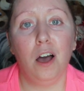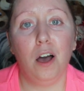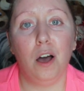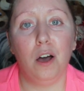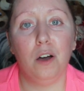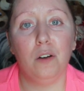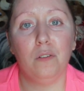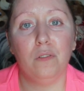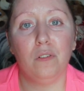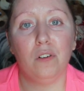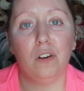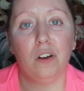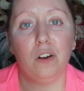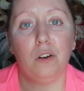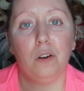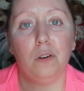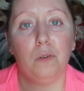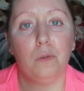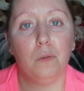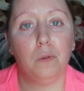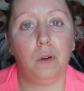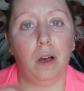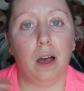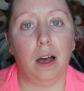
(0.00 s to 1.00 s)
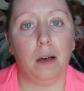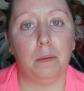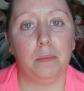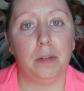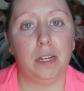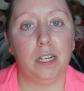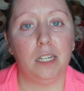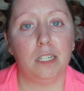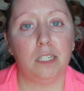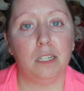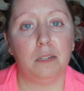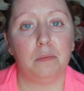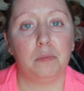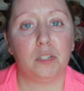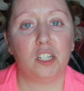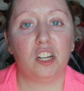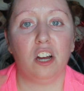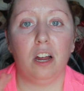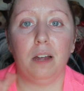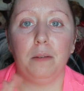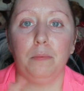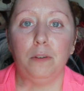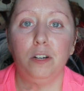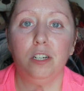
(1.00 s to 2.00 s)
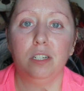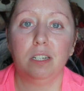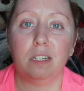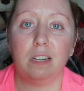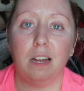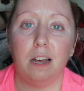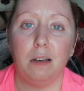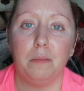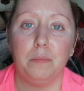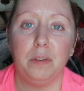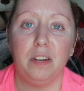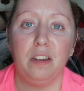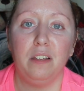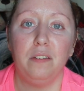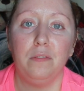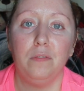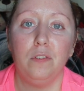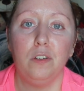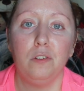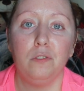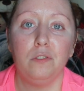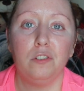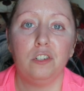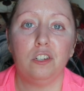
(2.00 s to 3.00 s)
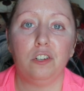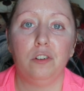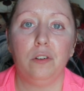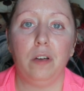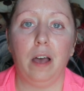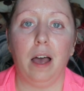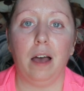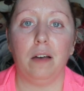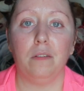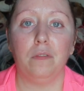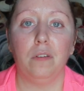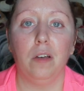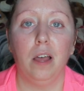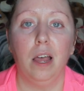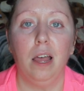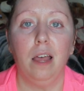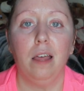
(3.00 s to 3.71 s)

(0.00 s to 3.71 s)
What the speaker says: over how many subscribers and how many views you have.